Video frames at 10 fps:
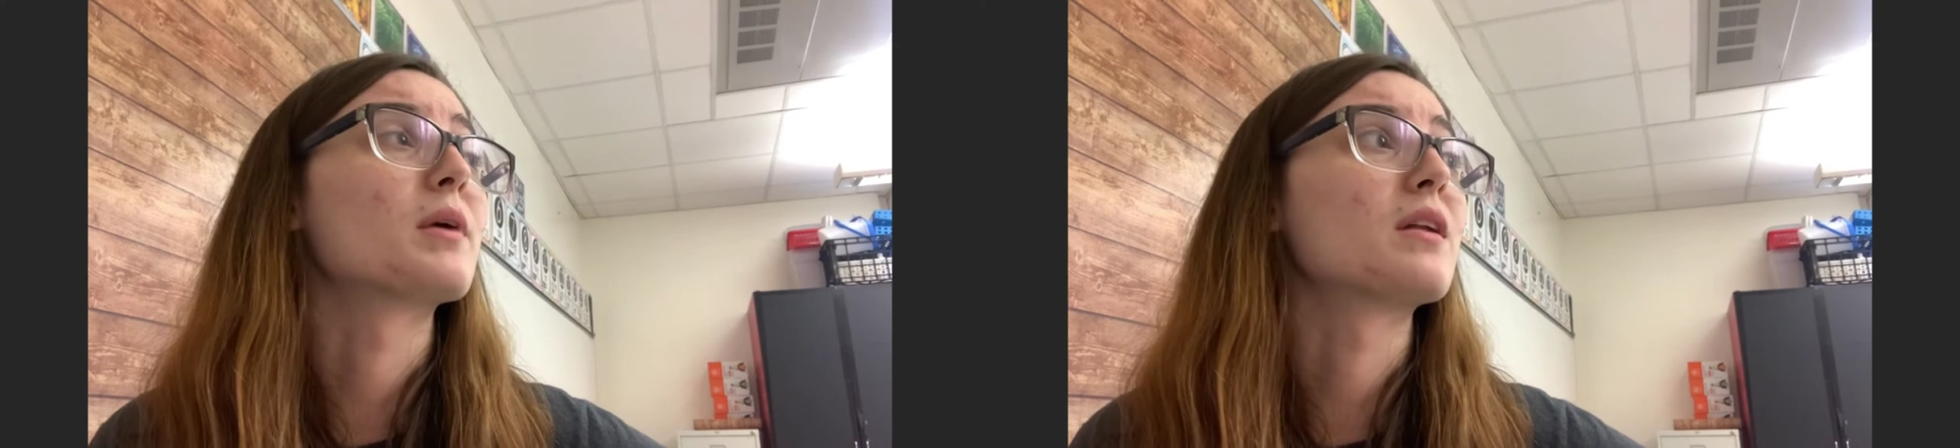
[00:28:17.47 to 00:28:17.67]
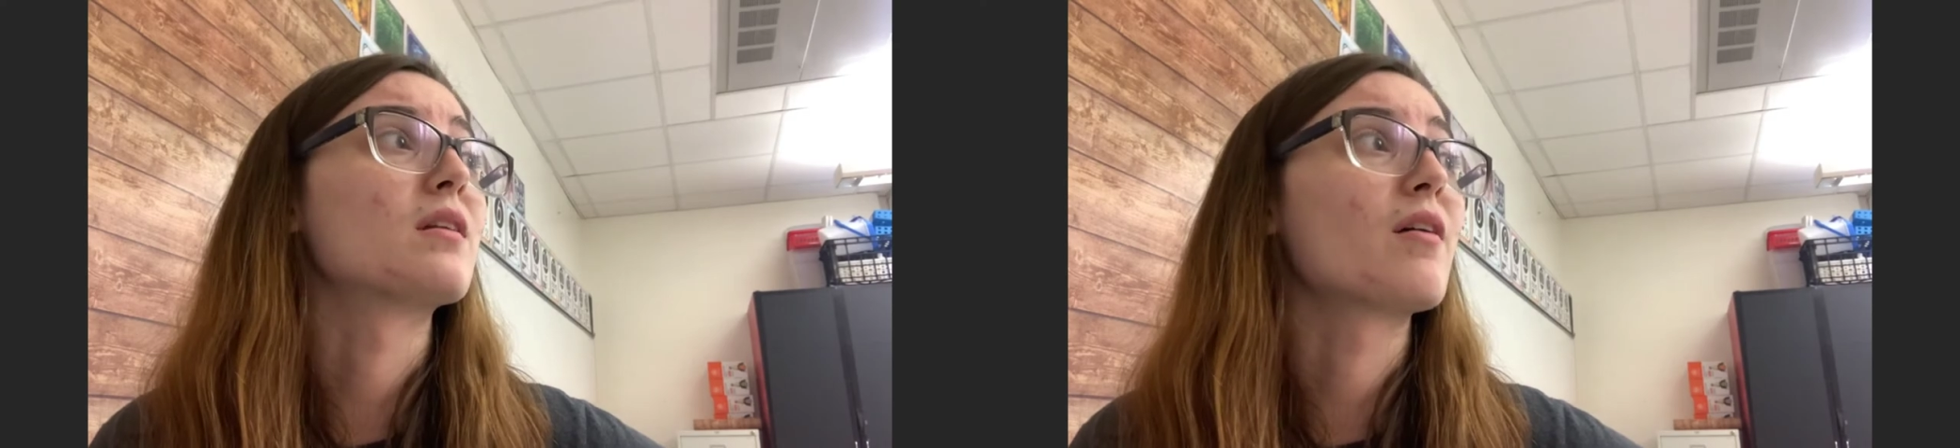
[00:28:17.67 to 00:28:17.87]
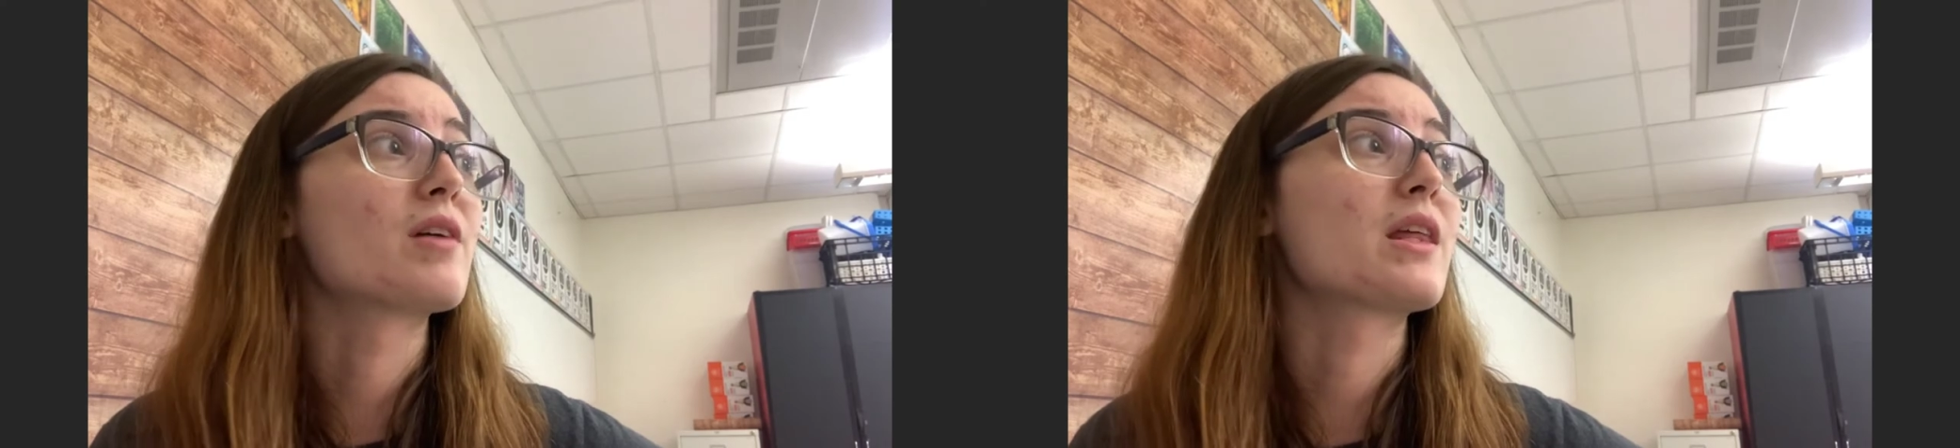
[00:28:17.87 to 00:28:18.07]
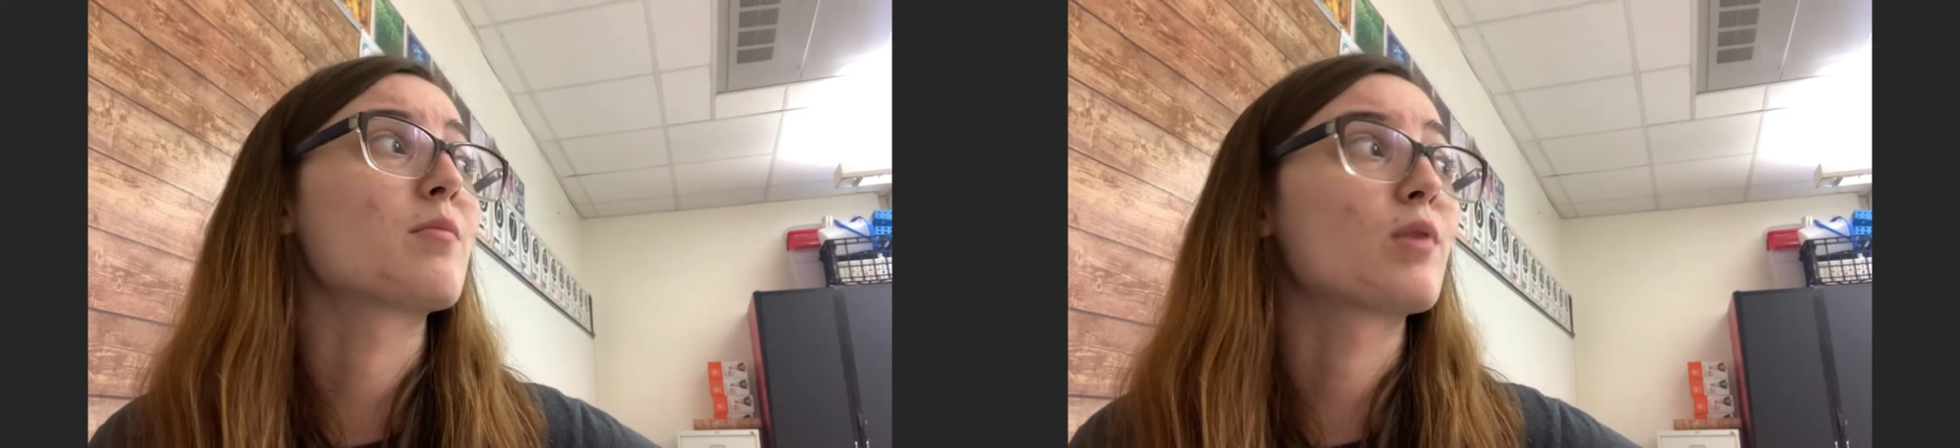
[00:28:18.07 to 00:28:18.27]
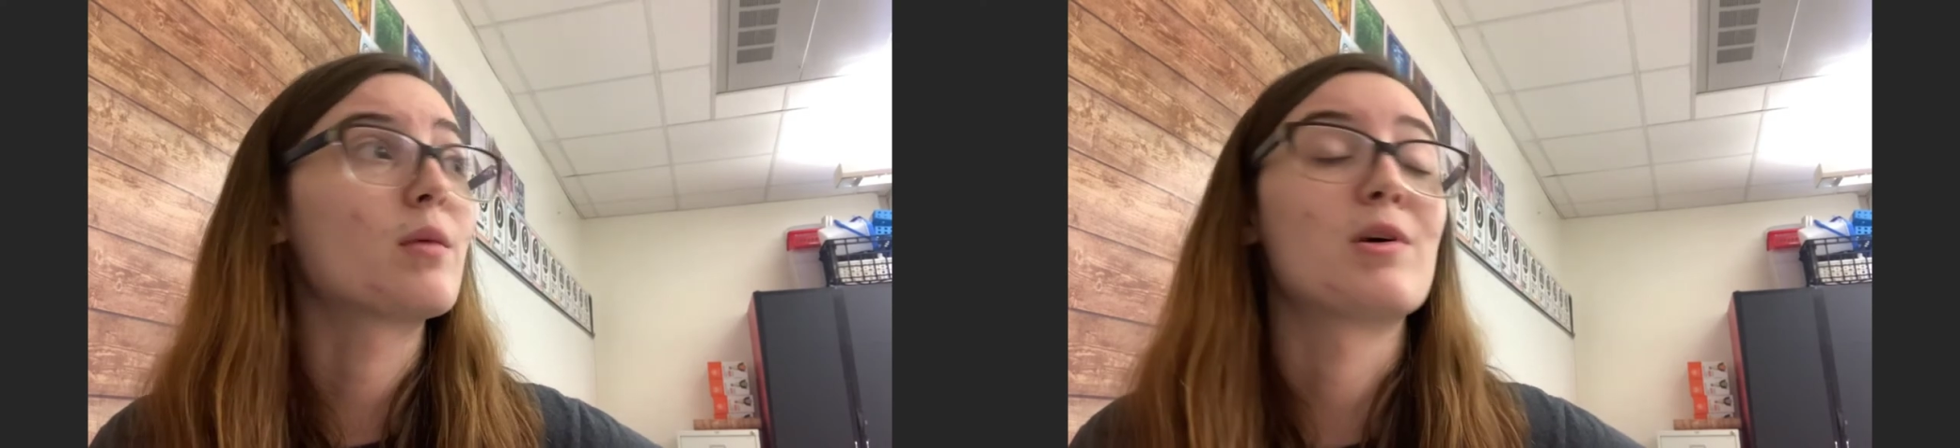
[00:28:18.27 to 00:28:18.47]
and everything
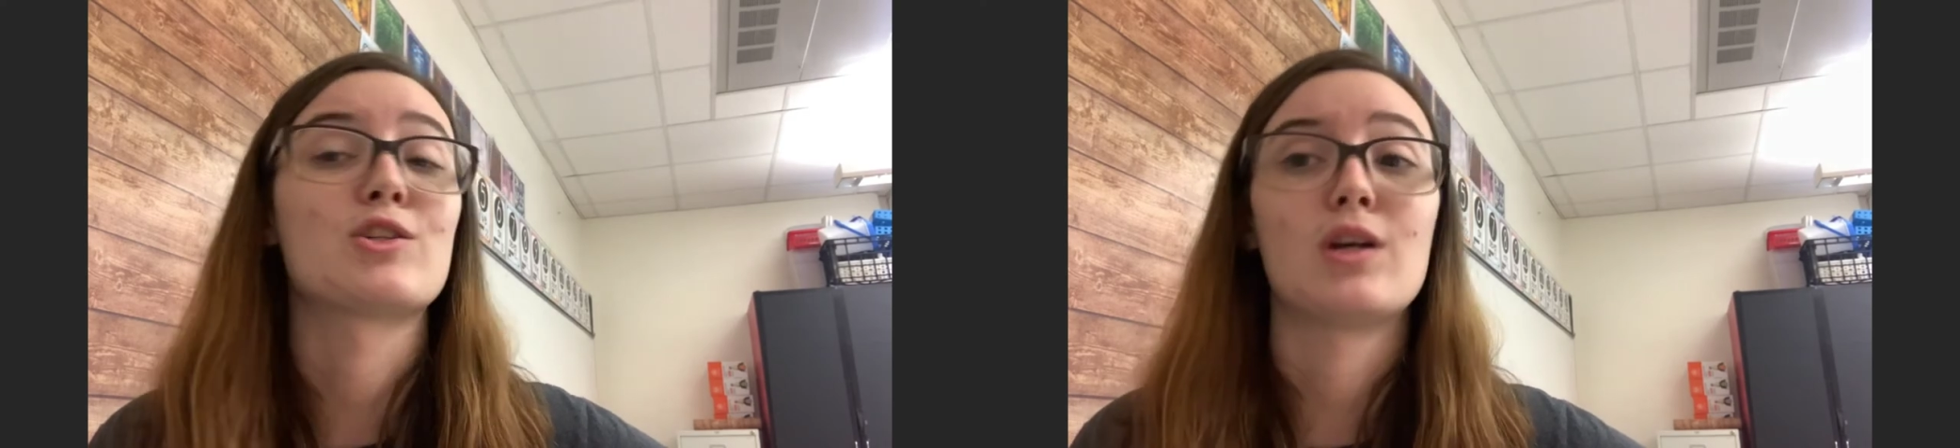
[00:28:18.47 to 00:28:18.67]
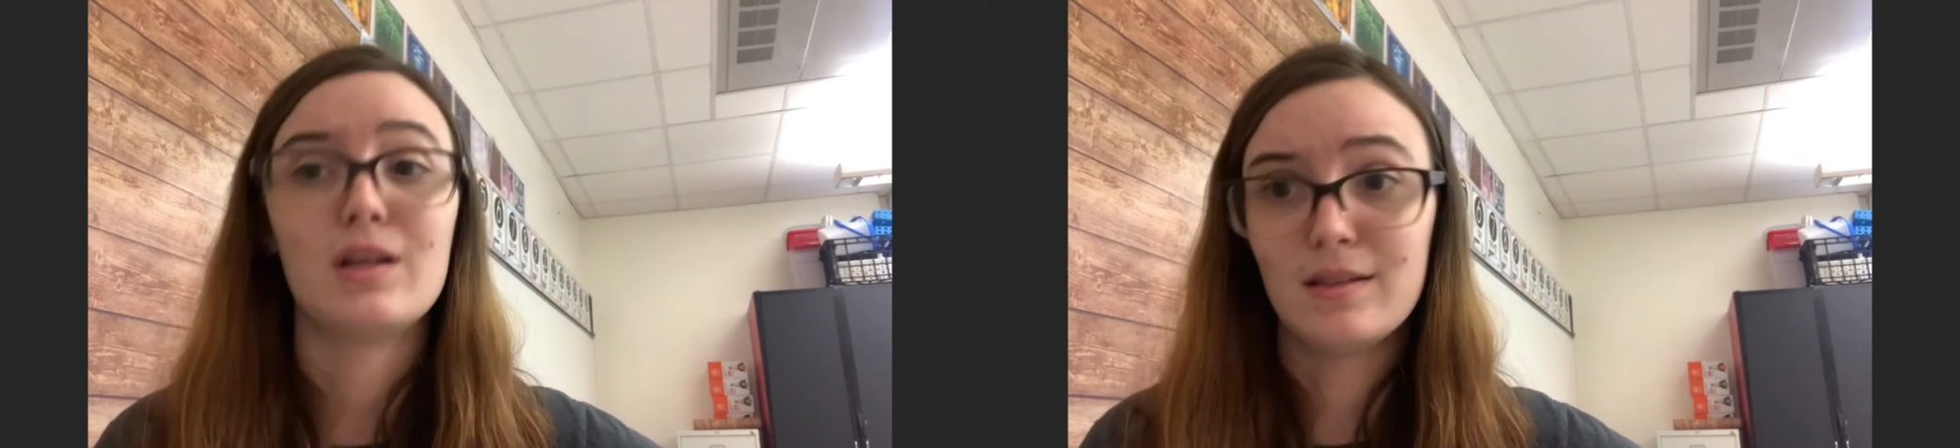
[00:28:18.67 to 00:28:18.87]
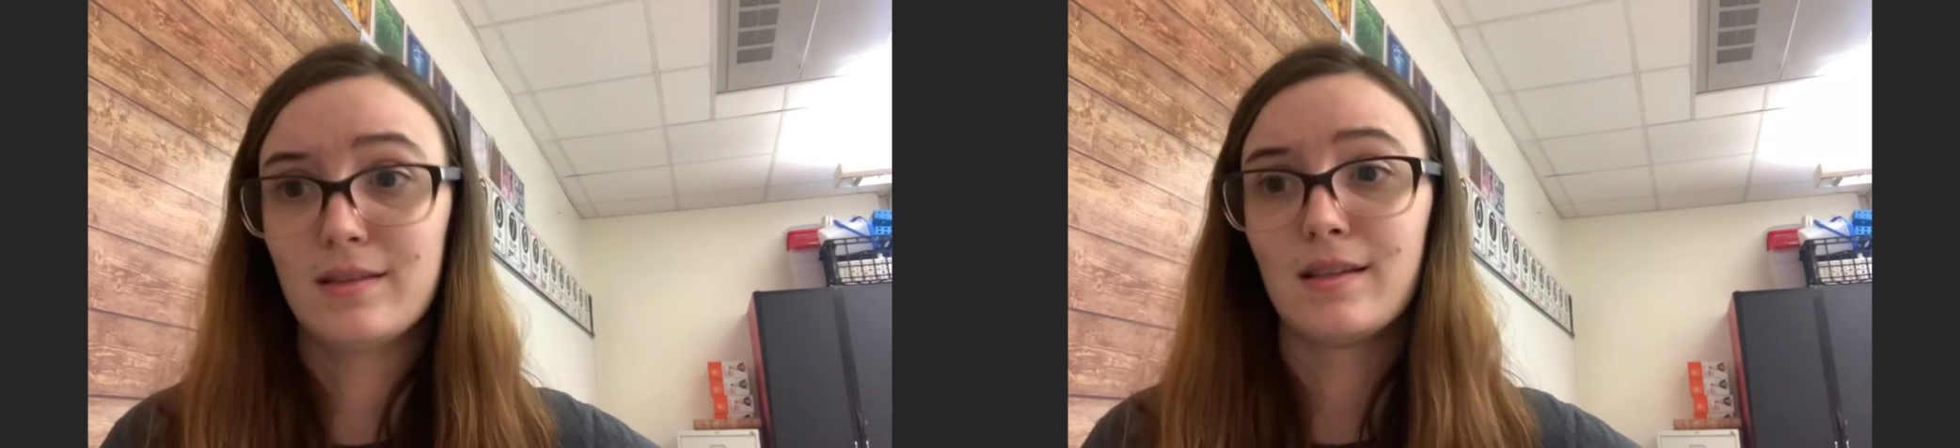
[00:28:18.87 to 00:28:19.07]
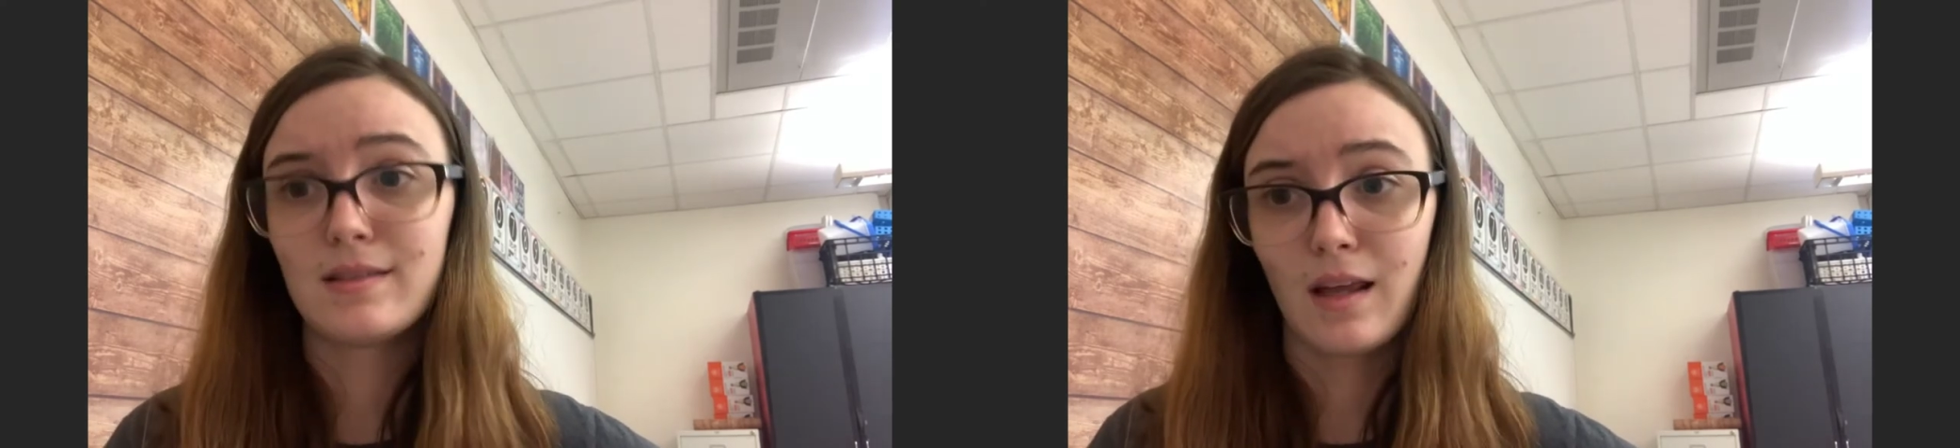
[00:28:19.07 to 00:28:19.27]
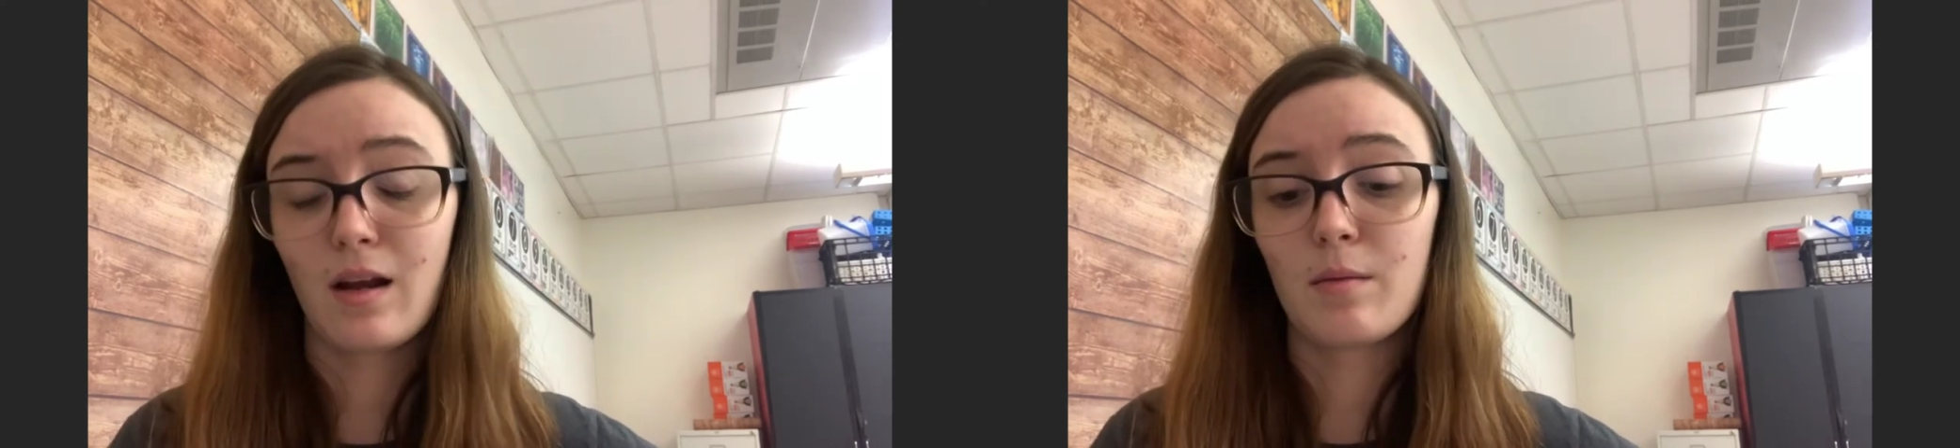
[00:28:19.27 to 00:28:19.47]
pretty much is
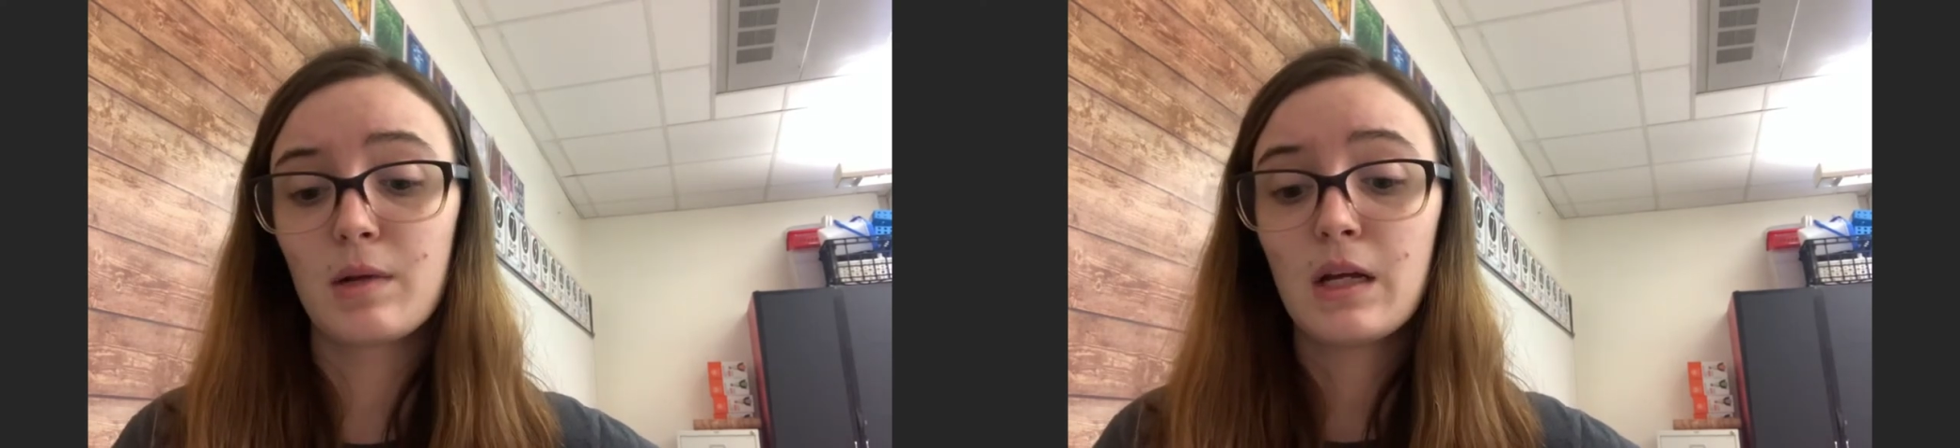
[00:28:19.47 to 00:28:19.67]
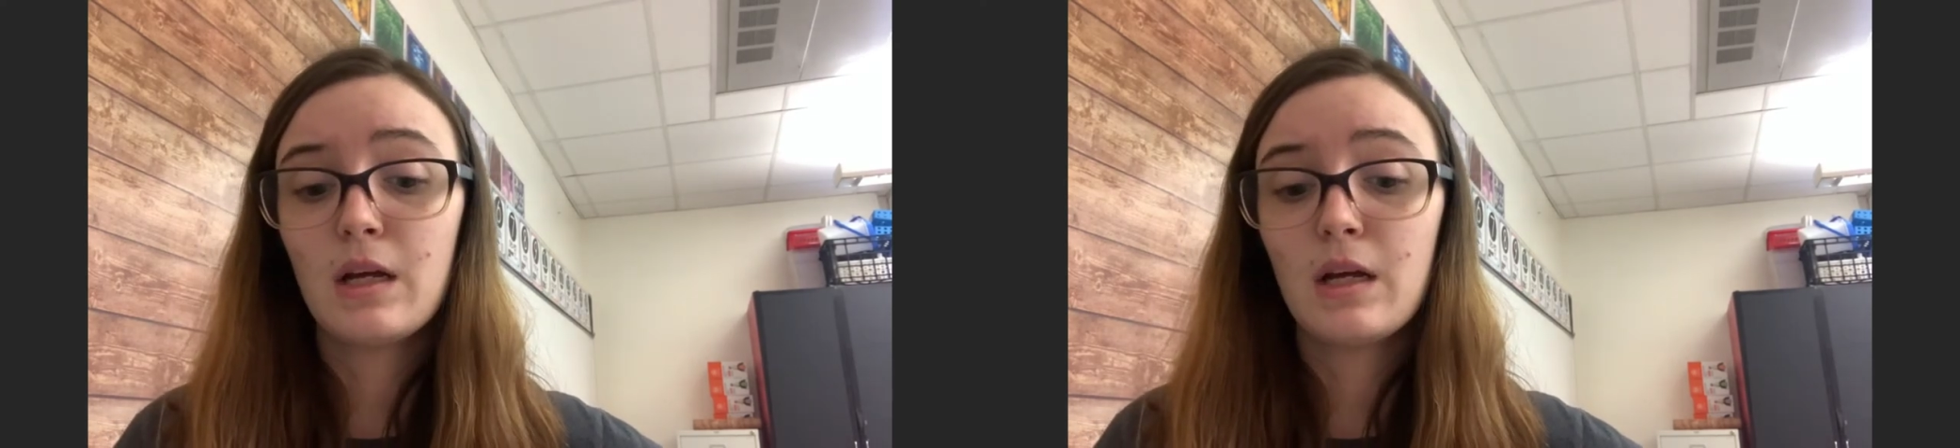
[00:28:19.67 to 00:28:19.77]
set up.